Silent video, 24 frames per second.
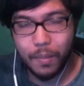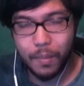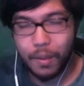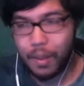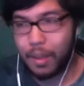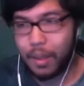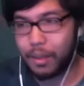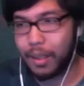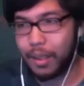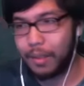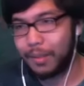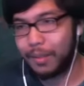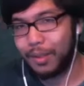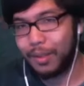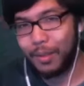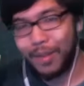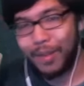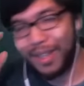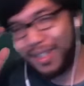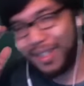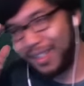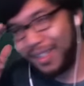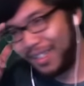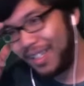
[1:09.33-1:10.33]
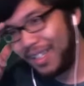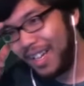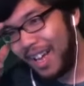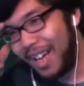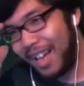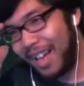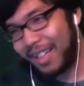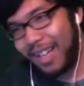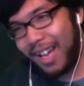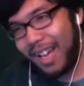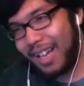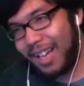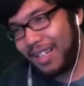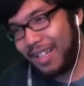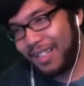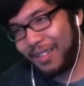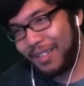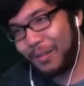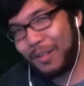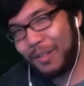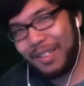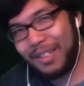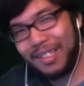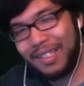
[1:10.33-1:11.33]
Okay, let's go back in. I got it.
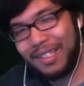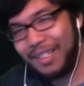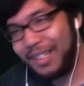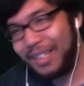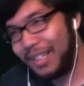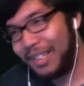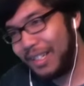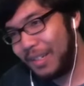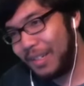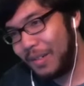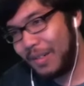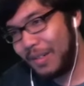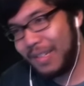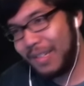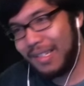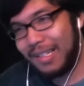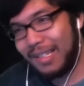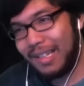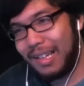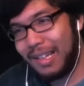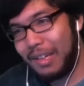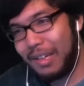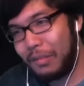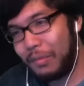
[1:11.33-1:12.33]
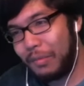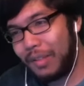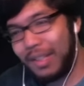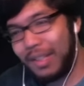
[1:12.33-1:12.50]
What is that?